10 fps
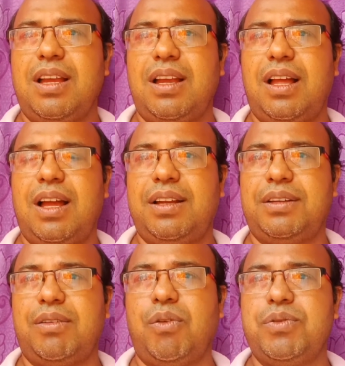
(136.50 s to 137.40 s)
are
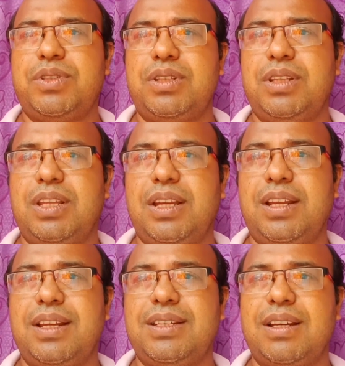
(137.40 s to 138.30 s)
closed, they
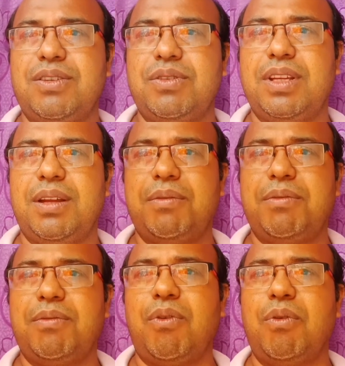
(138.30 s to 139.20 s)
return to their
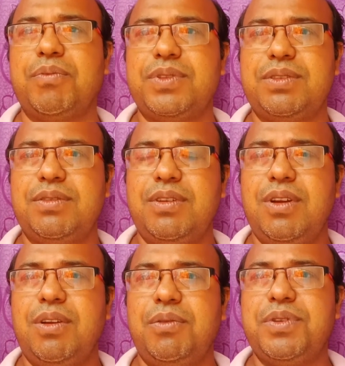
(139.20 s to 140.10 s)
homes,
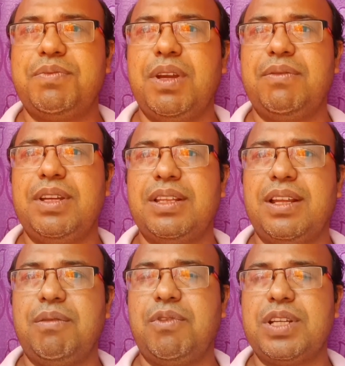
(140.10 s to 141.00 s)
which may be in
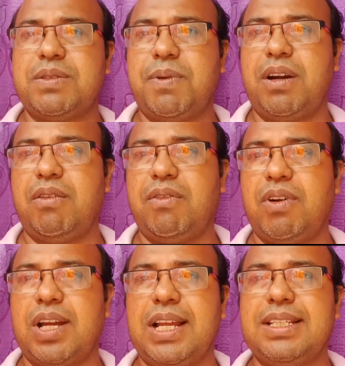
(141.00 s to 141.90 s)
the remotest part of
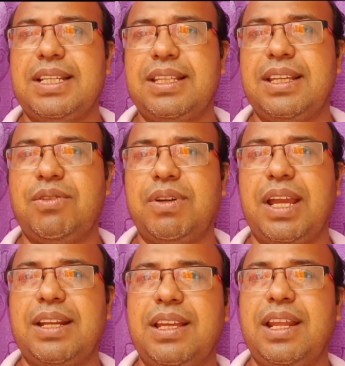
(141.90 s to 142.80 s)
our country. They don't
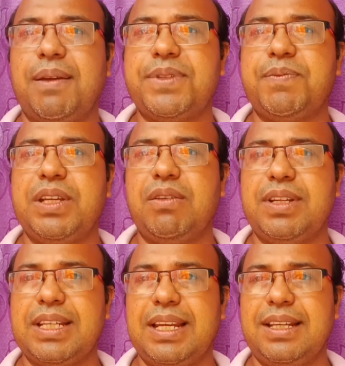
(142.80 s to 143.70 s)
get the enough speed of
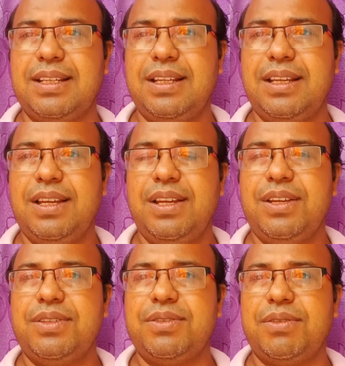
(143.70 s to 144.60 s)
internet,
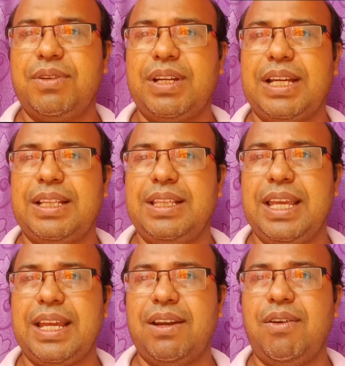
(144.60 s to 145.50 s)
so they
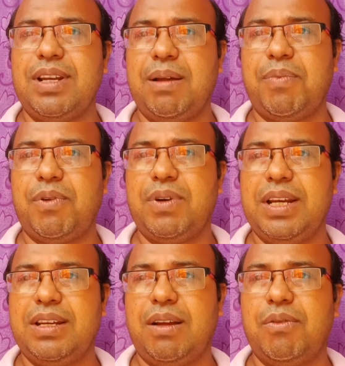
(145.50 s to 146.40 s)
cannot upload
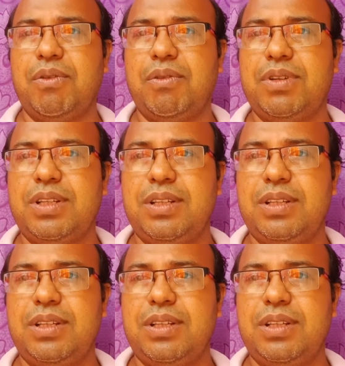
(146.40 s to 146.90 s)
and download